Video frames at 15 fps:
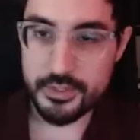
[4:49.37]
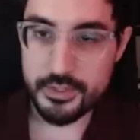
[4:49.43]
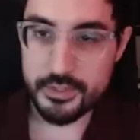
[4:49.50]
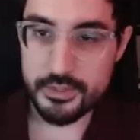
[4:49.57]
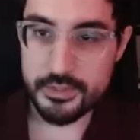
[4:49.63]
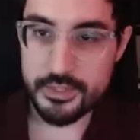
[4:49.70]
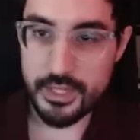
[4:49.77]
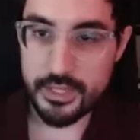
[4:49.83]

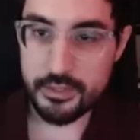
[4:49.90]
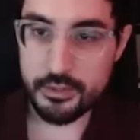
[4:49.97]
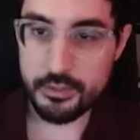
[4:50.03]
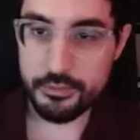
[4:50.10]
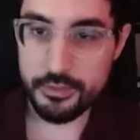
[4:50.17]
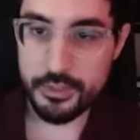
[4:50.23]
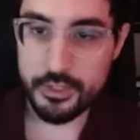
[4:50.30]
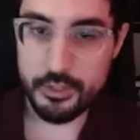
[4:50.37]
Z
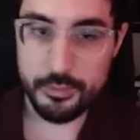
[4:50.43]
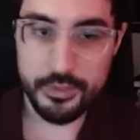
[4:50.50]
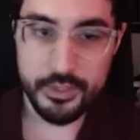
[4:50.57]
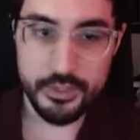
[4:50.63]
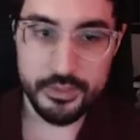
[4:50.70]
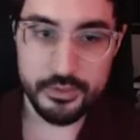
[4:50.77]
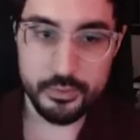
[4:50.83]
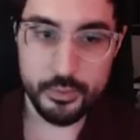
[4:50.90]
over here,
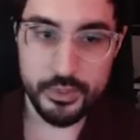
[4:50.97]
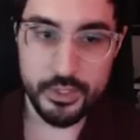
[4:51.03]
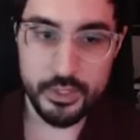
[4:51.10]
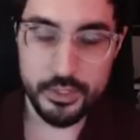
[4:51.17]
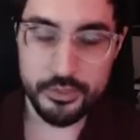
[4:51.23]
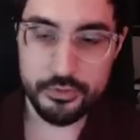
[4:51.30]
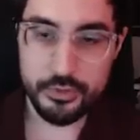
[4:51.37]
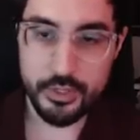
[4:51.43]
because we
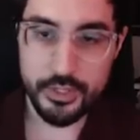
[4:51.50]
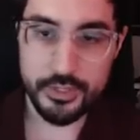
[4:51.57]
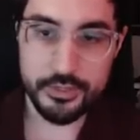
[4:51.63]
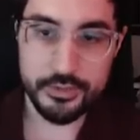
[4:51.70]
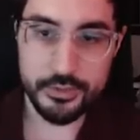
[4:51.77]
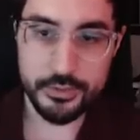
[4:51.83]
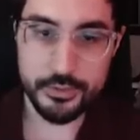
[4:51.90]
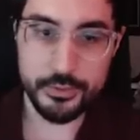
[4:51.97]
are trying
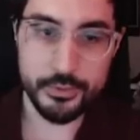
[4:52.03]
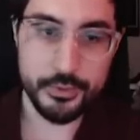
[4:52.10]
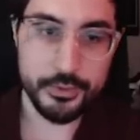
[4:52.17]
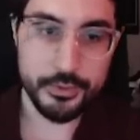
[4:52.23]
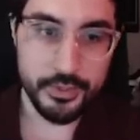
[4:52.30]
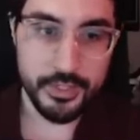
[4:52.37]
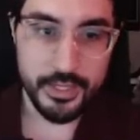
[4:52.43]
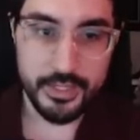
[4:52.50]
to
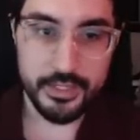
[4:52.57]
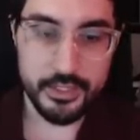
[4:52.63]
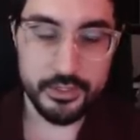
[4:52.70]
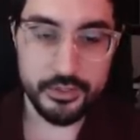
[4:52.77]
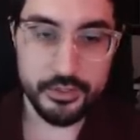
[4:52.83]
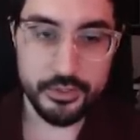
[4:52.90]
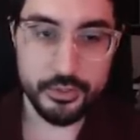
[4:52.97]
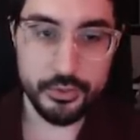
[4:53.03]
get it
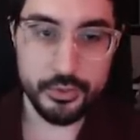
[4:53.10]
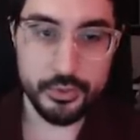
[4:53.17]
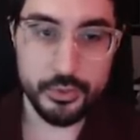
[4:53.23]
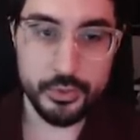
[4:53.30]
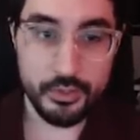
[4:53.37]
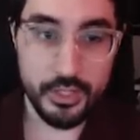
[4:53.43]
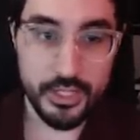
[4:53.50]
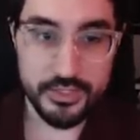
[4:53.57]

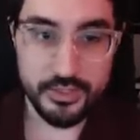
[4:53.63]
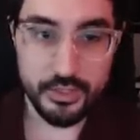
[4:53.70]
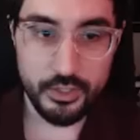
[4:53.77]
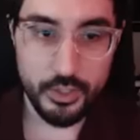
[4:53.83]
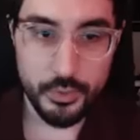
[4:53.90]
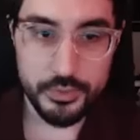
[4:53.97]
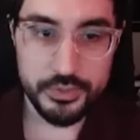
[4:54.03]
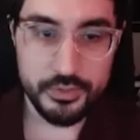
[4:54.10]
to as
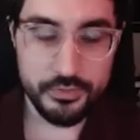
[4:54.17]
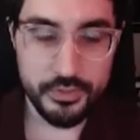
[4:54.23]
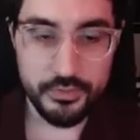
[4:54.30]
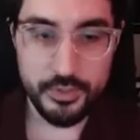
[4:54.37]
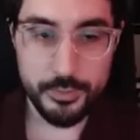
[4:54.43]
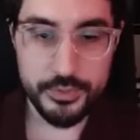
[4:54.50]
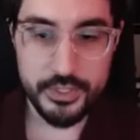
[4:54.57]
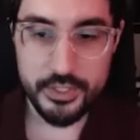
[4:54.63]
close to
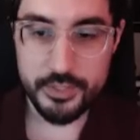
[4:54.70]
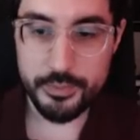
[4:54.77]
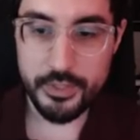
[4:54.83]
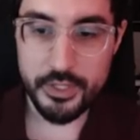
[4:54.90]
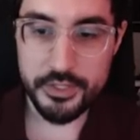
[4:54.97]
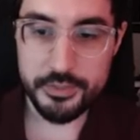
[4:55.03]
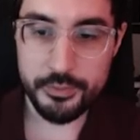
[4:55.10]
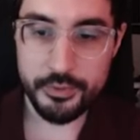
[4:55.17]
50% as
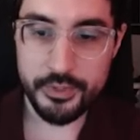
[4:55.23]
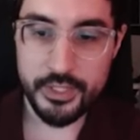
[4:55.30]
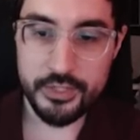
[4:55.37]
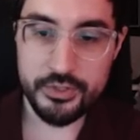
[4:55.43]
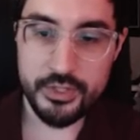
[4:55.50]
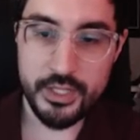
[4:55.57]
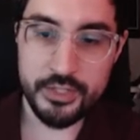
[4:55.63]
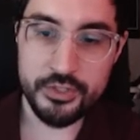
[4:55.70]
possible.
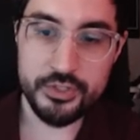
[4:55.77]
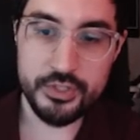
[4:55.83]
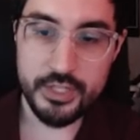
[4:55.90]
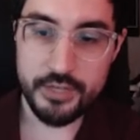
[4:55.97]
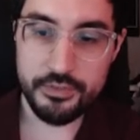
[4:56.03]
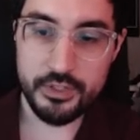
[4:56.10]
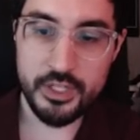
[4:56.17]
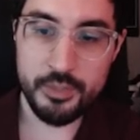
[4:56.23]
And then you just
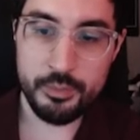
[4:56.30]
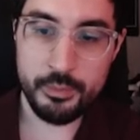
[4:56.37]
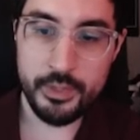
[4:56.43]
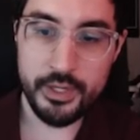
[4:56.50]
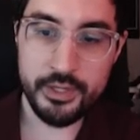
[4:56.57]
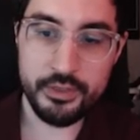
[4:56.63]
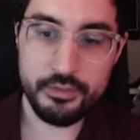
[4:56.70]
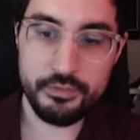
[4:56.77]
have to keep in
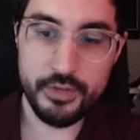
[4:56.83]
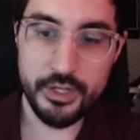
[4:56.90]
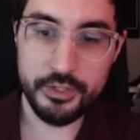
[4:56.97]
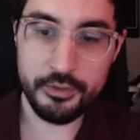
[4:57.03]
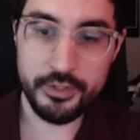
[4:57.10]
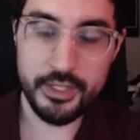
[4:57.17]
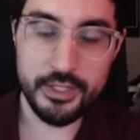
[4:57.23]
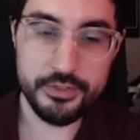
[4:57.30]
mind the
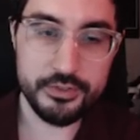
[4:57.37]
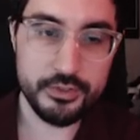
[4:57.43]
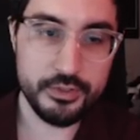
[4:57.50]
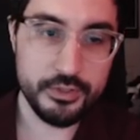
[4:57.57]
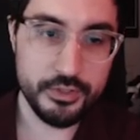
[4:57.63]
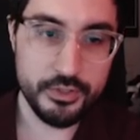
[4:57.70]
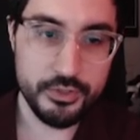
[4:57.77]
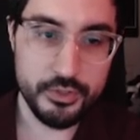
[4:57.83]
final answer,
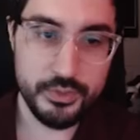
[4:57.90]
you do